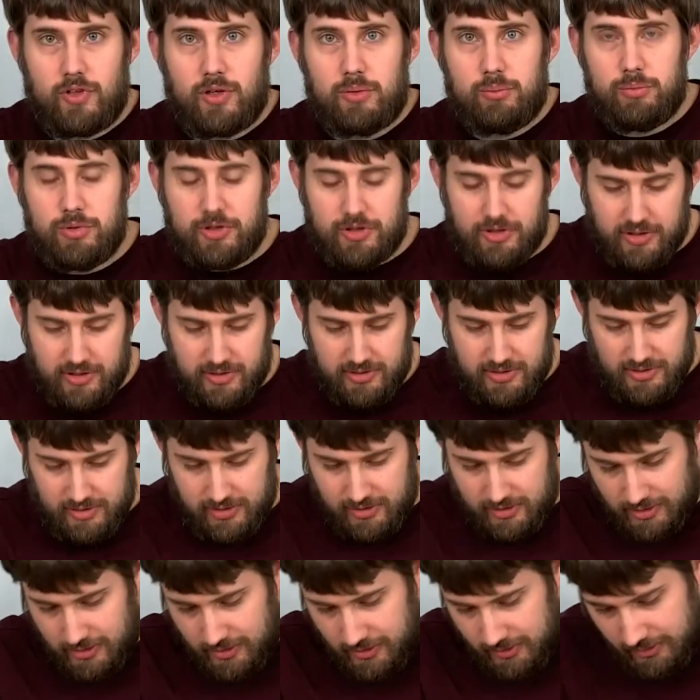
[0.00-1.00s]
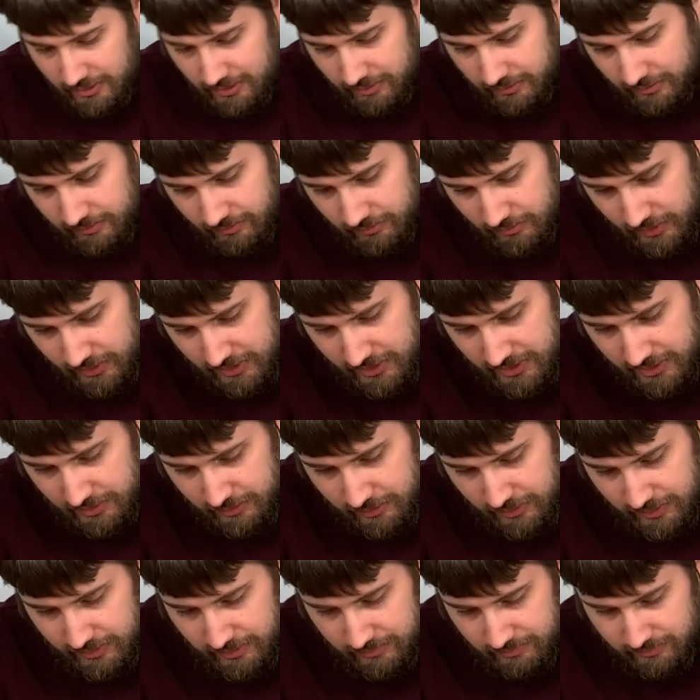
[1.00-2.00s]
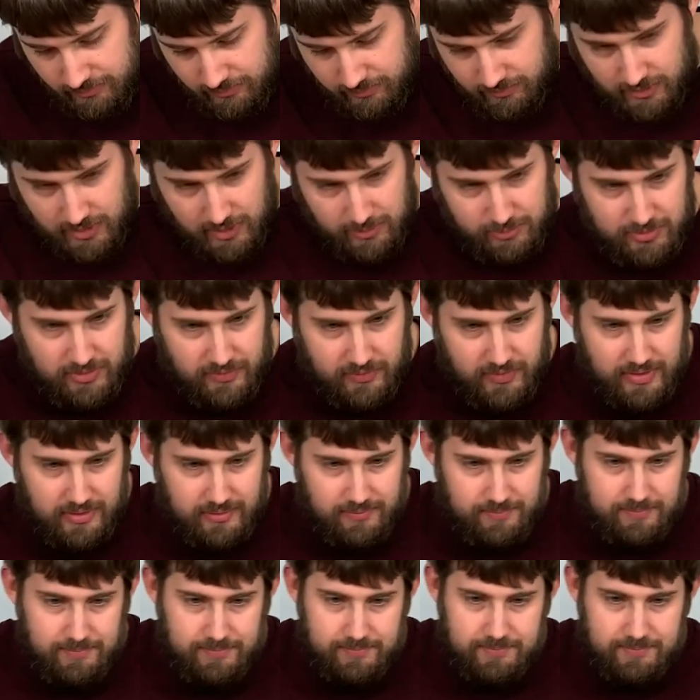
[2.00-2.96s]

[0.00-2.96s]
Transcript: Put this in here and we'll see what comes of it.